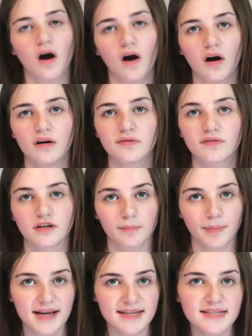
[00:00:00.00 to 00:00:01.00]
halve the
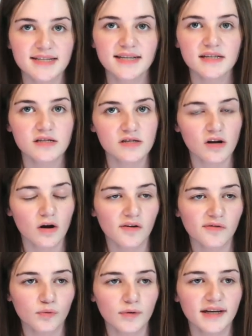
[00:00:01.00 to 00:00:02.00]
capacity to start
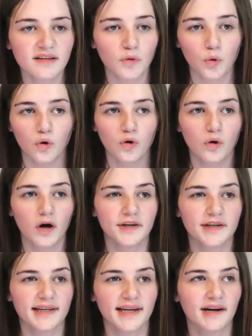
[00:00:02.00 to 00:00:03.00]
off with, or
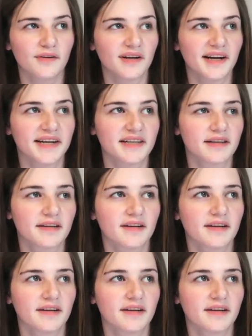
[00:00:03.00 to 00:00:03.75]
only allow, like,